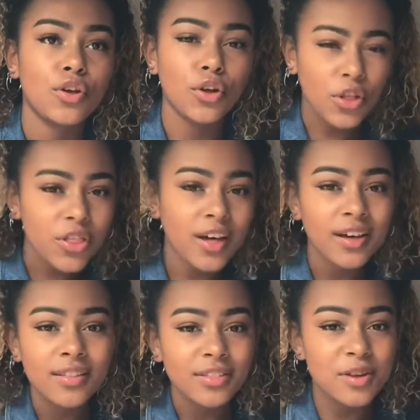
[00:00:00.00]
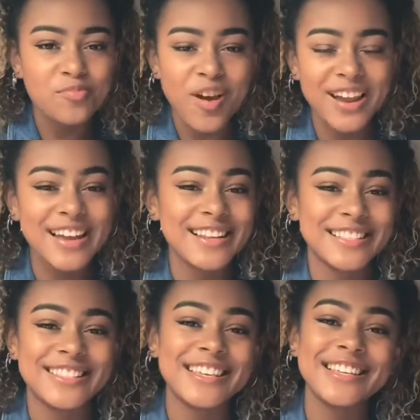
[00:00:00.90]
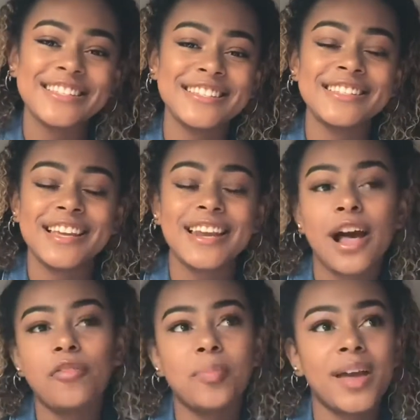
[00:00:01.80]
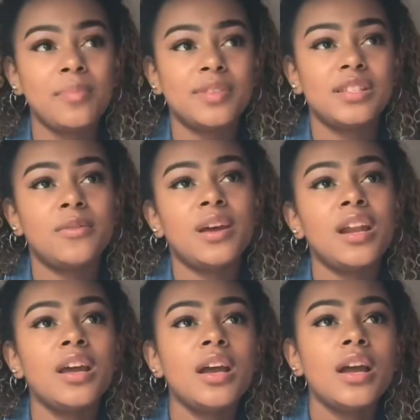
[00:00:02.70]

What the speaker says: other than pregnancies and seeing how the baby's doing.